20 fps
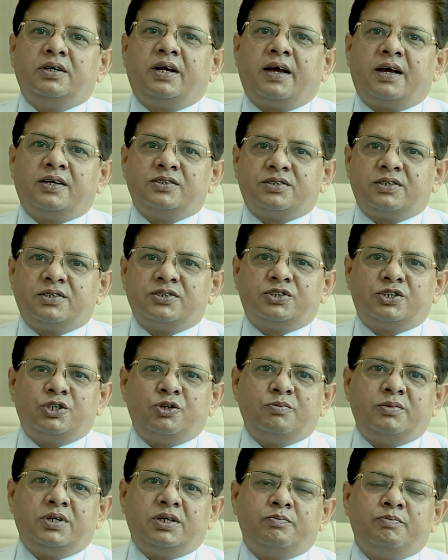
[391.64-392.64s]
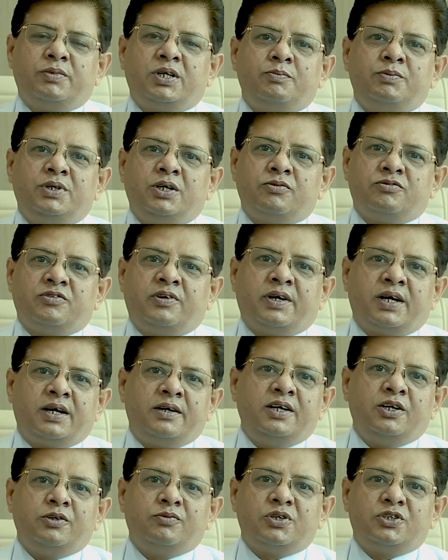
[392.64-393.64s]
Cancerous tumor may be of
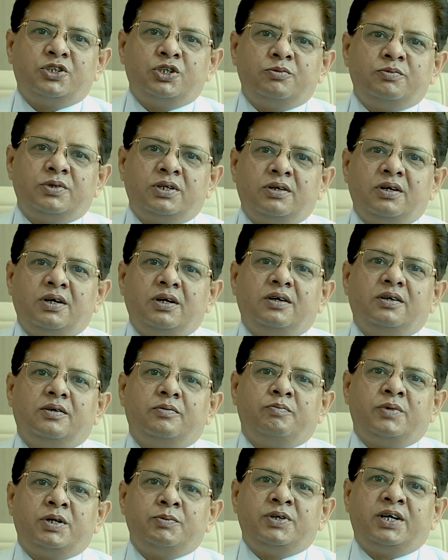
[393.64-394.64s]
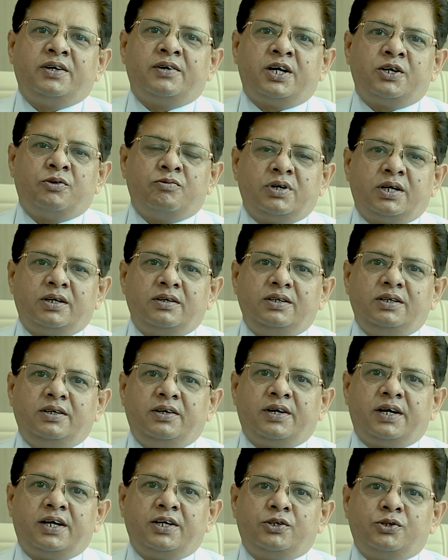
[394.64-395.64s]
grading of the tumor, may be grade 1,
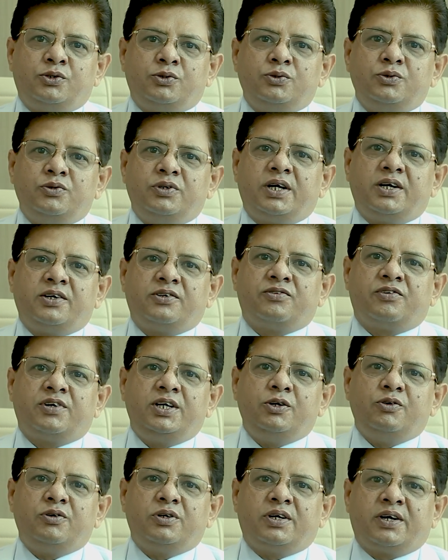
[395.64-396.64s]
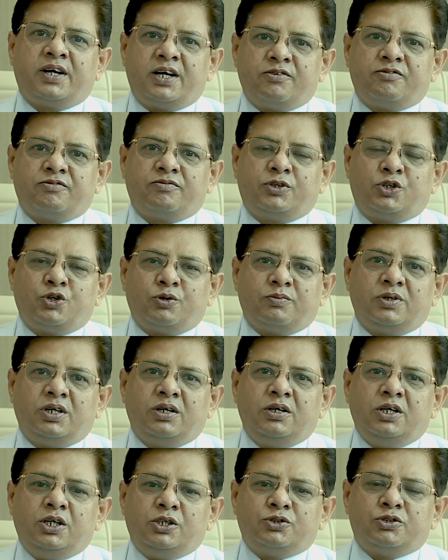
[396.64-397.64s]
grade 2, grade 3 or grade 2.
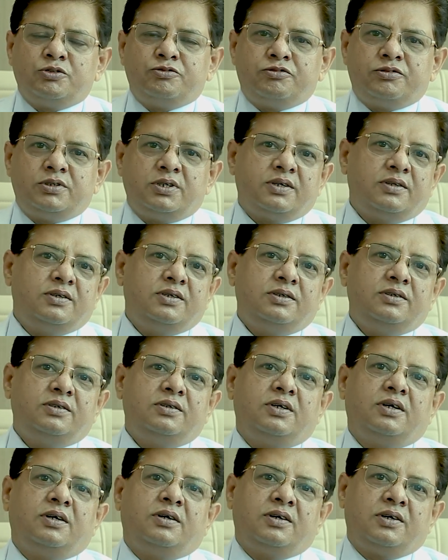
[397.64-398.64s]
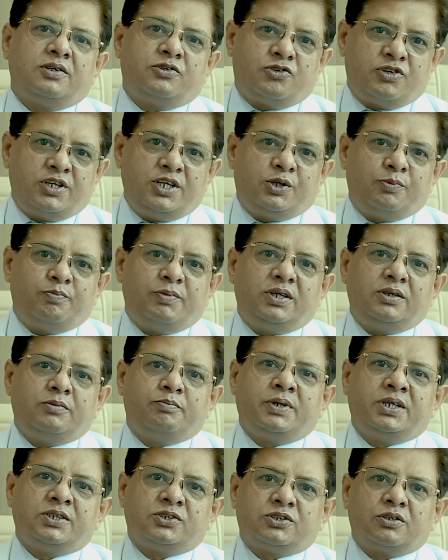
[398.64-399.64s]
So further
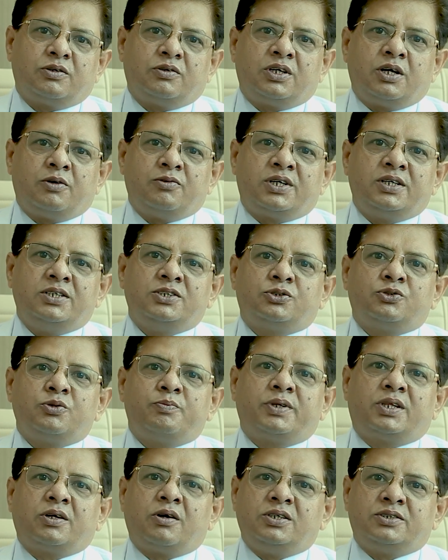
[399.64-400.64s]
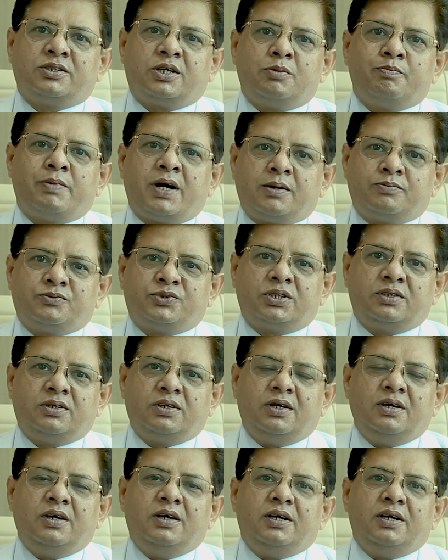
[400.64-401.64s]
treatment based on our histopathological biopsy.
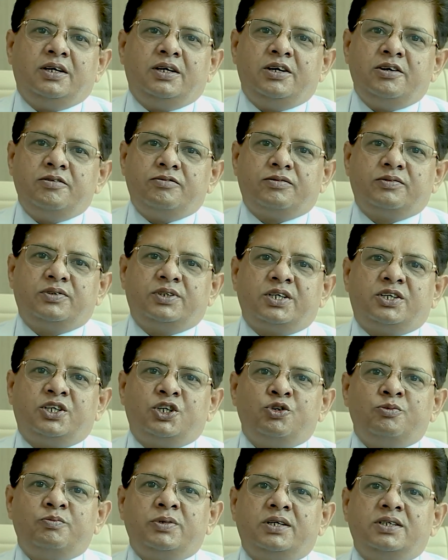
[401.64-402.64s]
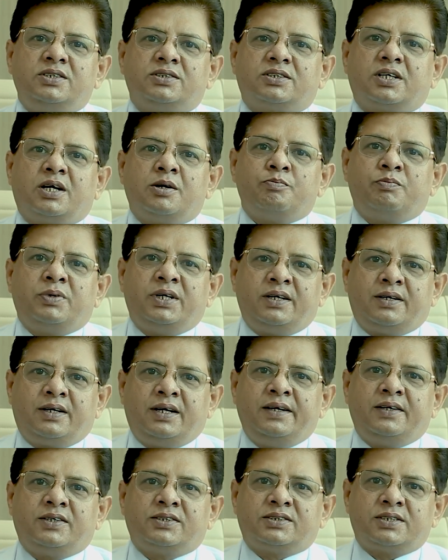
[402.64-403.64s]
If the tumor is
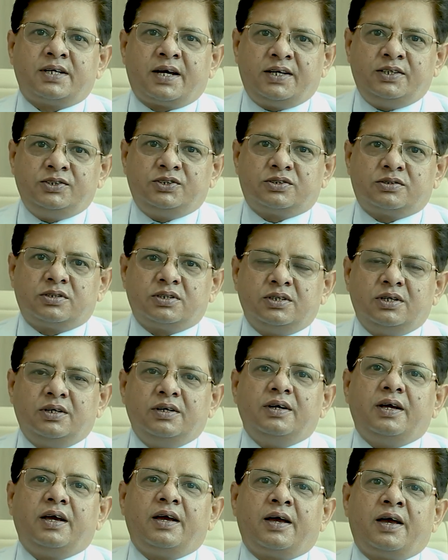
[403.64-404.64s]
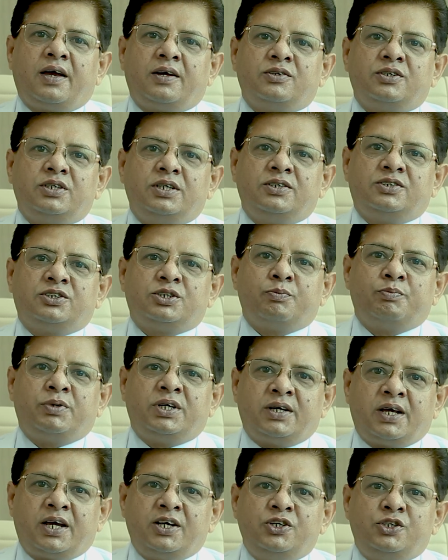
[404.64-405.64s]
completely excised and it's a
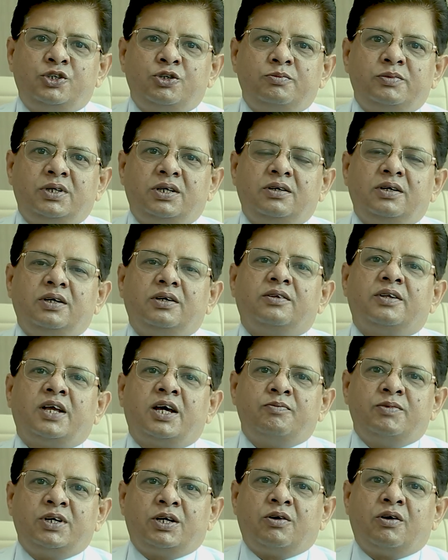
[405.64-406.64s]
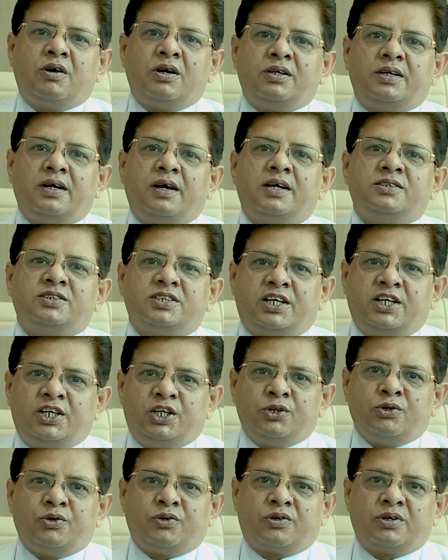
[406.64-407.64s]
benign tumor, then be called as a
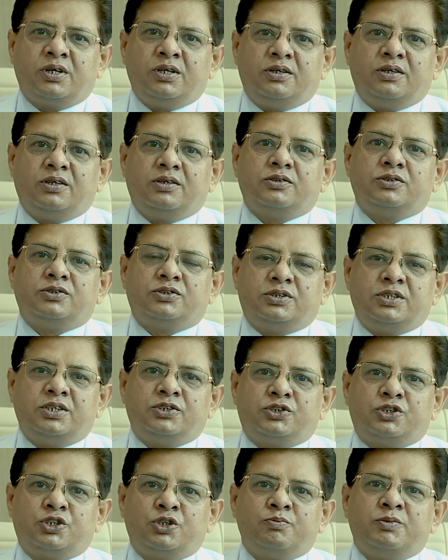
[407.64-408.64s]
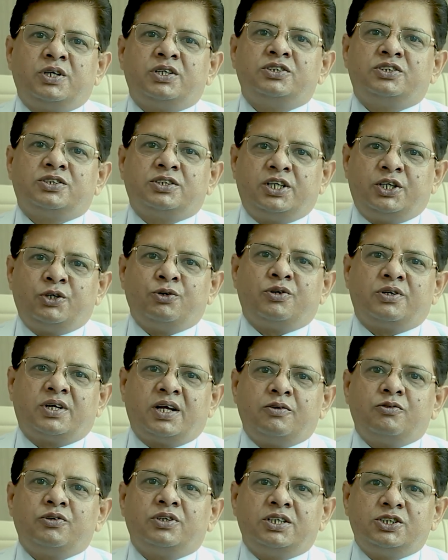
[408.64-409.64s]
cure. So this tumor is cured
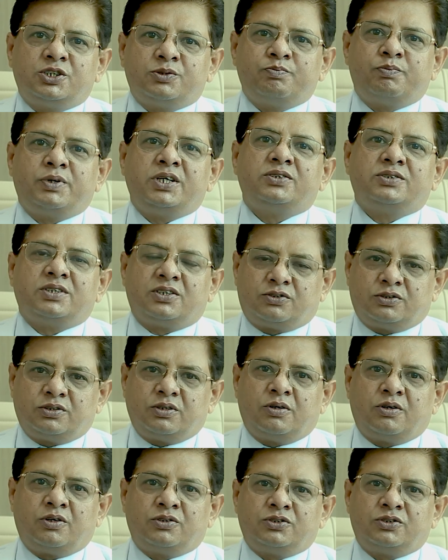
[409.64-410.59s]
and this patient